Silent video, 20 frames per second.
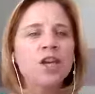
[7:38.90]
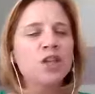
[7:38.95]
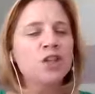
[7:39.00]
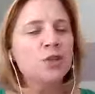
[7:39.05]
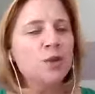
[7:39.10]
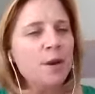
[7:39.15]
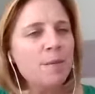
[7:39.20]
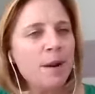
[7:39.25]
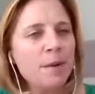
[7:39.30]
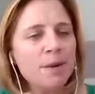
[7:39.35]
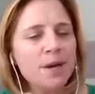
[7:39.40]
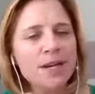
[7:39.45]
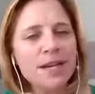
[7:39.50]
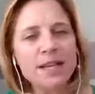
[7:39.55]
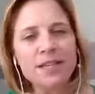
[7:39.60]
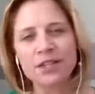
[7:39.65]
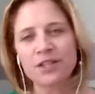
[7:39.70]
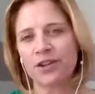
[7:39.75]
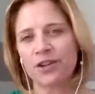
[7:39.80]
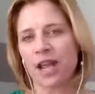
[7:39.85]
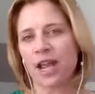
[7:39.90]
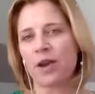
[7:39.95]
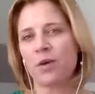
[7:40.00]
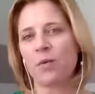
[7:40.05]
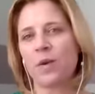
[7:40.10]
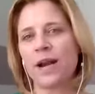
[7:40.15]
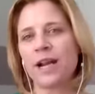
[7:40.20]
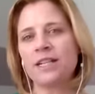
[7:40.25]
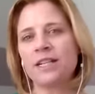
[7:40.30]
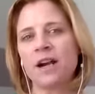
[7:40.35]
So remember yesterday
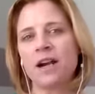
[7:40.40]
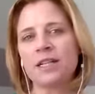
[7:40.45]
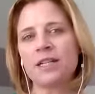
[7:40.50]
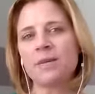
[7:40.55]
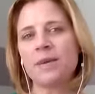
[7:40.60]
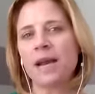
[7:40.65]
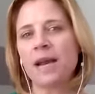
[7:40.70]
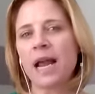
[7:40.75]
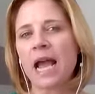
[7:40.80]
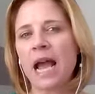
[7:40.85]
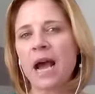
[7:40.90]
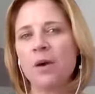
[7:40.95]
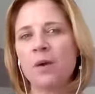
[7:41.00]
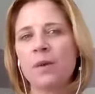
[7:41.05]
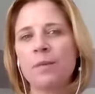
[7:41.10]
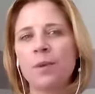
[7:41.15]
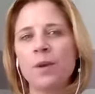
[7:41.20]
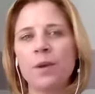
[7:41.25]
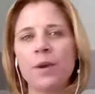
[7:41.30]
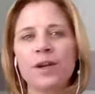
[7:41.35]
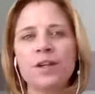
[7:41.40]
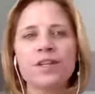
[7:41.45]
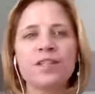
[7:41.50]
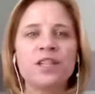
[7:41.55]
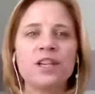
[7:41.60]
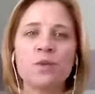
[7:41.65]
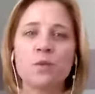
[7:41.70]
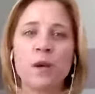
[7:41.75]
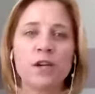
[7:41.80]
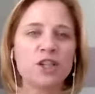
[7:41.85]
when I talked about how employers
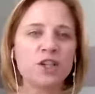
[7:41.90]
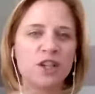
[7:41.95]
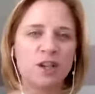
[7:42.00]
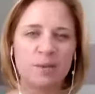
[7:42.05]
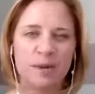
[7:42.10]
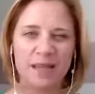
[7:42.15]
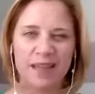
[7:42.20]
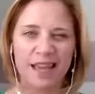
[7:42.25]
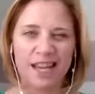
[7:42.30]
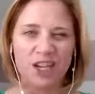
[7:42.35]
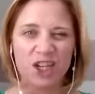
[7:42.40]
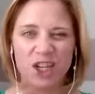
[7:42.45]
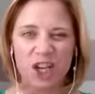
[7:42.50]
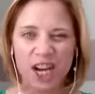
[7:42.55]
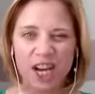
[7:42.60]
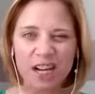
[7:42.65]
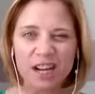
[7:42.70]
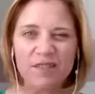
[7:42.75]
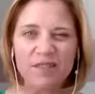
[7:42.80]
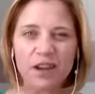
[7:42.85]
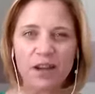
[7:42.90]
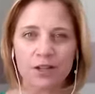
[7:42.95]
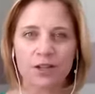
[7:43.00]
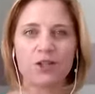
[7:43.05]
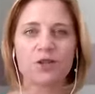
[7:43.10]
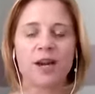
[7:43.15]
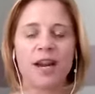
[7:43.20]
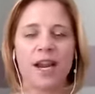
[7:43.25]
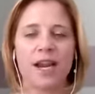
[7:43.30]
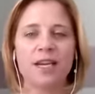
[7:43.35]
didn't want you to be that Jane of all
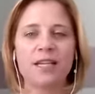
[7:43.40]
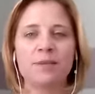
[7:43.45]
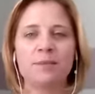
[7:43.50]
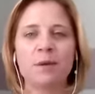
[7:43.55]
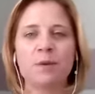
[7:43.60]
trades,